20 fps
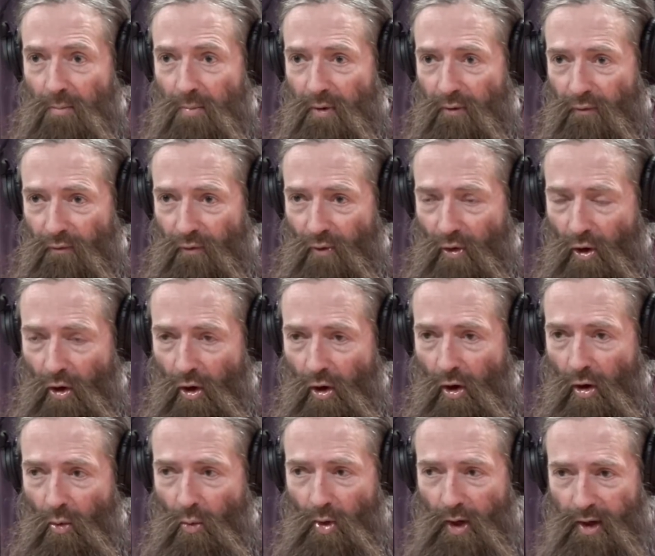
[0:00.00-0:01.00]

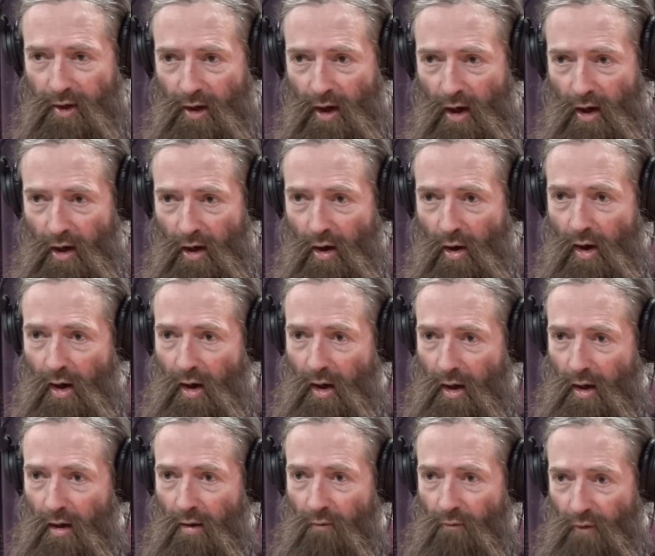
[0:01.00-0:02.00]
before we start
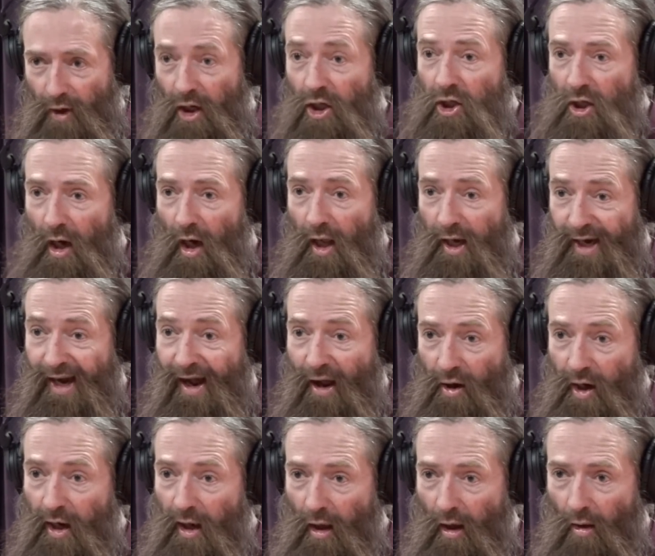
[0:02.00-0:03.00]
going functionally
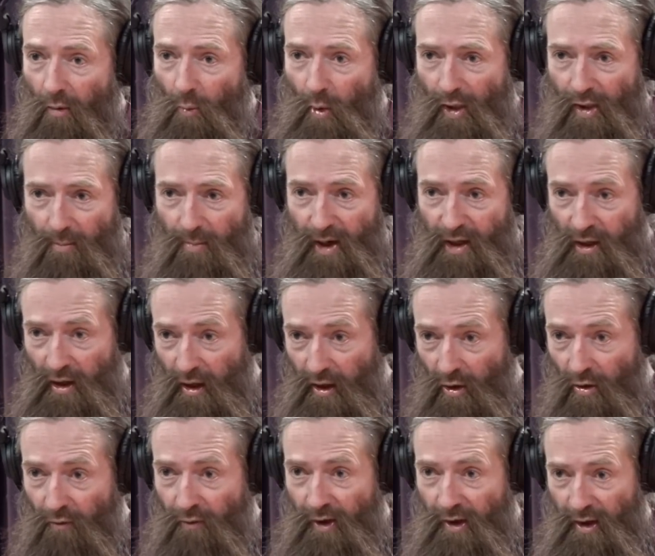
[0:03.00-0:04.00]
downhill, whether mm. mentally
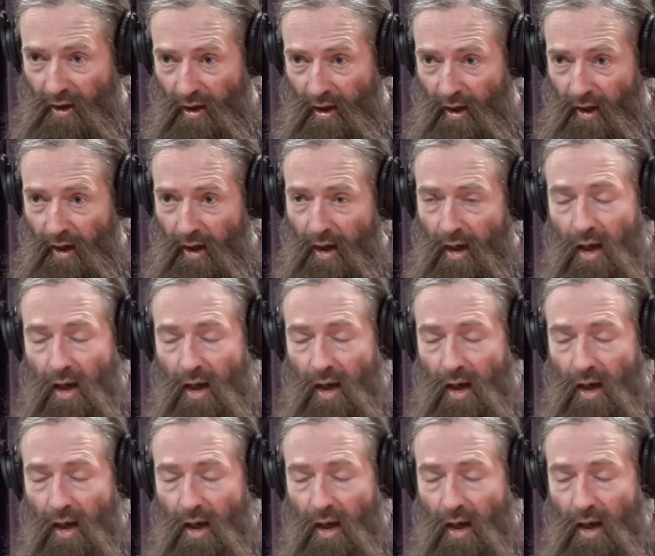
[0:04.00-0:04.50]
or physically.